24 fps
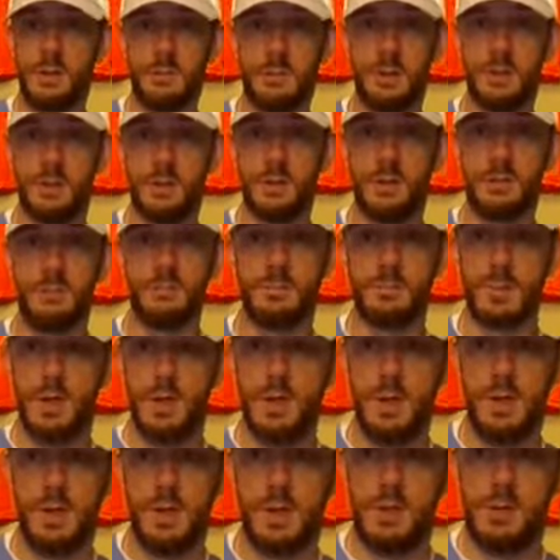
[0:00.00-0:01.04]
I mean, you can,
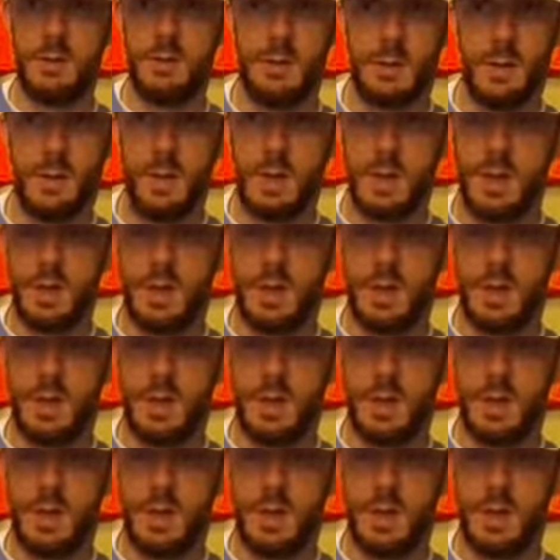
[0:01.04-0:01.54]
a lake